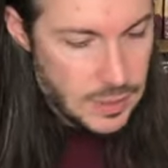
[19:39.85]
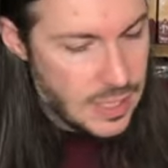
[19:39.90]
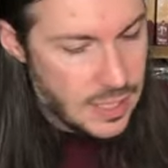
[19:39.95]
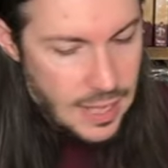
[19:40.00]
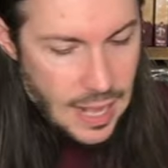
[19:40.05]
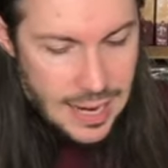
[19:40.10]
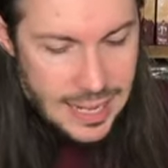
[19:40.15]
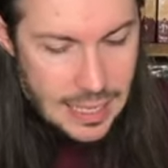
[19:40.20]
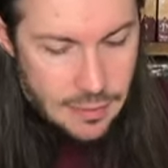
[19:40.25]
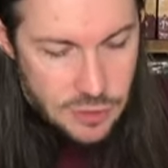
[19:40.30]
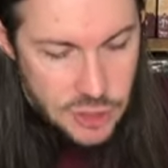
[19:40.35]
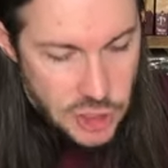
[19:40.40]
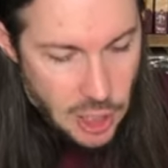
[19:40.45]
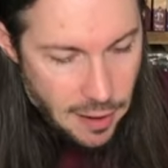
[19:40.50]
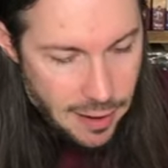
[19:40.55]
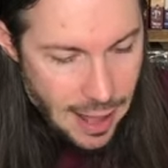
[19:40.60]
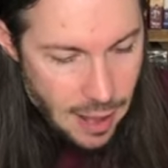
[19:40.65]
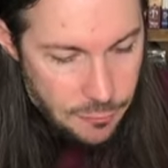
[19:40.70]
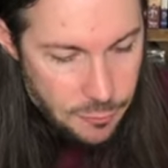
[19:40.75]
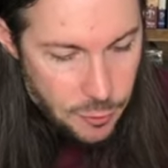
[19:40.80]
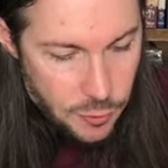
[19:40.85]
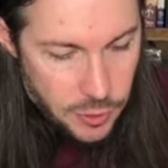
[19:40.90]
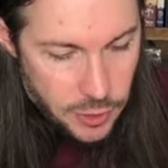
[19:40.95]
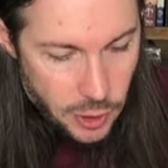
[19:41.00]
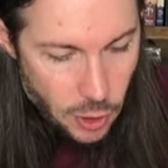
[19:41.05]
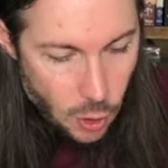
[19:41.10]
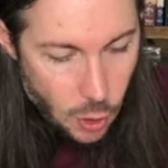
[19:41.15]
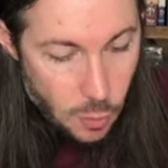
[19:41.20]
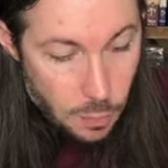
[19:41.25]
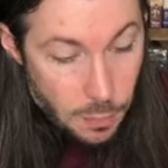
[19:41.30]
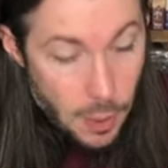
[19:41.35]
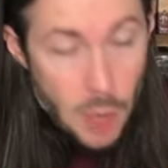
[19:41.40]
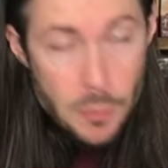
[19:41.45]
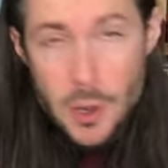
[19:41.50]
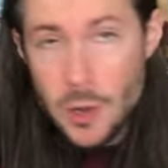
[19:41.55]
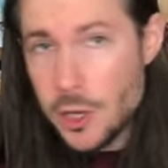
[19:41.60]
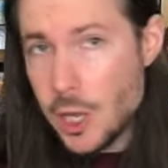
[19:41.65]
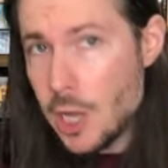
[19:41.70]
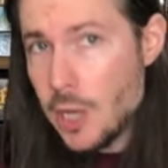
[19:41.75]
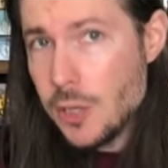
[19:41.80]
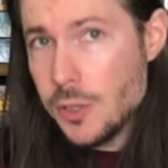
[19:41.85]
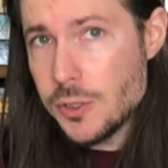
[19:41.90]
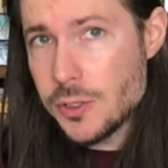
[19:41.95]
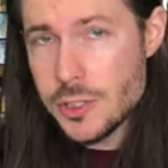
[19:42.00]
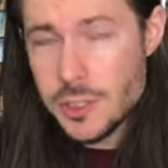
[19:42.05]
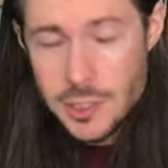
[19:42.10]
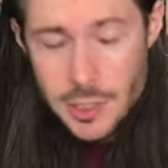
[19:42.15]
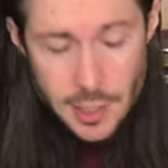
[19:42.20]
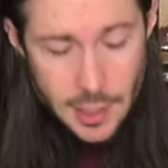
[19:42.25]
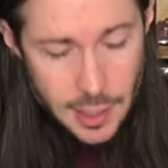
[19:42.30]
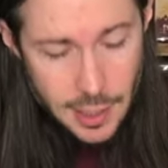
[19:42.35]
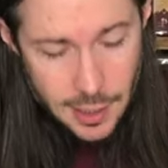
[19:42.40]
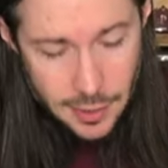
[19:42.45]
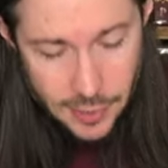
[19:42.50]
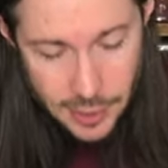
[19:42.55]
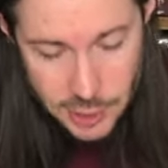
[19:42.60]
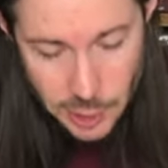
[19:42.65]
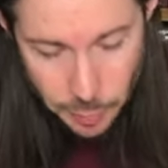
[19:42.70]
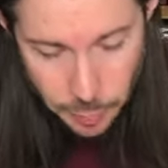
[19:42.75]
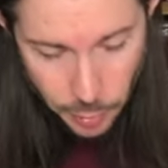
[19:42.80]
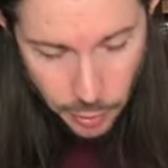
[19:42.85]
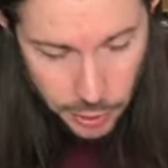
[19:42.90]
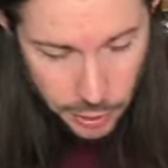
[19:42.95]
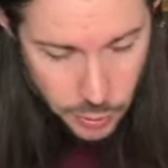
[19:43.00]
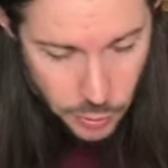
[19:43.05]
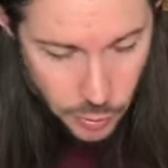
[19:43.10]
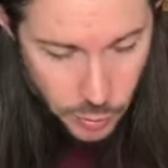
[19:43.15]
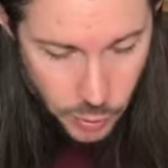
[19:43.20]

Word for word: Got to give a shout out for the old Mobogos. These are pretty cool.